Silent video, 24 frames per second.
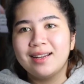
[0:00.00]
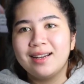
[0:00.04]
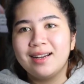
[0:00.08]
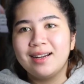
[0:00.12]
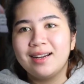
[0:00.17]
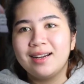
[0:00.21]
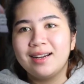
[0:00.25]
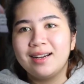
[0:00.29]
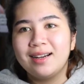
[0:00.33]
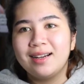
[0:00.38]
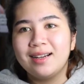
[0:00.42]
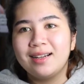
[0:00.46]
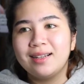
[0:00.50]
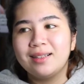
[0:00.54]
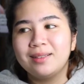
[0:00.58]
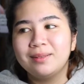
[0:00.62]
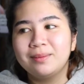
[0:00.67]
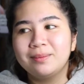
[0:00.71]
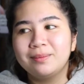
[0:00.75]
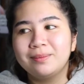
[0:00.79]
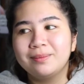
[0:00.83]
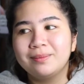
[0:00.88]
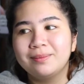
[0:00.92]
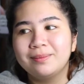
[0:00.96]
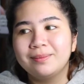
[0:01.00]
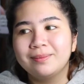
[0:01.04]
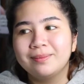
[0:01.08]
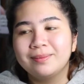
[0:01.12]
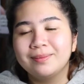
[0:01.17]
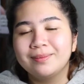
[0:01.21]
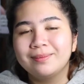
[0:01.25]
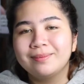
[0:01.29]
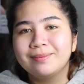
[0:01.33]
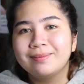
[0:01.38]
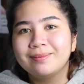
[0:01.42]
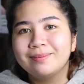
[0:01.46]
I'm
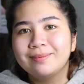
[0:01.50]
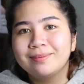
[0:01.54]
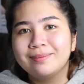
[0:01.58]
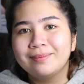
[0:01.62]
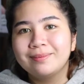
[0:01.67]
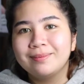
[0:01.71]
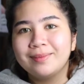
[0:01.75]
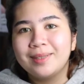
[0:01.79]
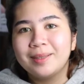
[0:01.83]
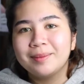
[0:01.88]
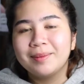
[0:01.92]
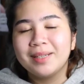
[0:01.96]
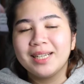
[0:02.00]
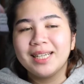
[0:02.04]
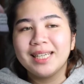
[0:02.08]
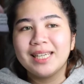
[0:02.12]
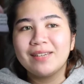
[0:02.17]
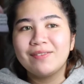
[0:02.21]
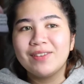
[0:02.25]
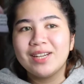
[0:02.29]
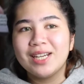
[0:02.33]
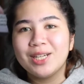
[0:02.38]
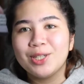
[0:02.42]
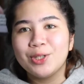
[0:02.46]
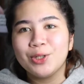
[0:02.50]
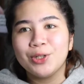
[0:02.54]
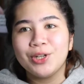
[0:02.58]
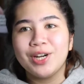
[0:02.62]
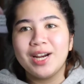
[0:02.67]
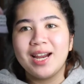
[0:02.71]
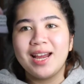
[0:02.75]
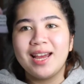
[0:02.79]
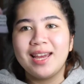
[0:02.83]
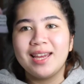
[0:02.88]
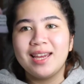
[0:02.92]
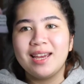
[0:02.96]
gonna give it a
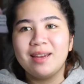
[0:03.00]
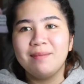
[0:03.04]
try.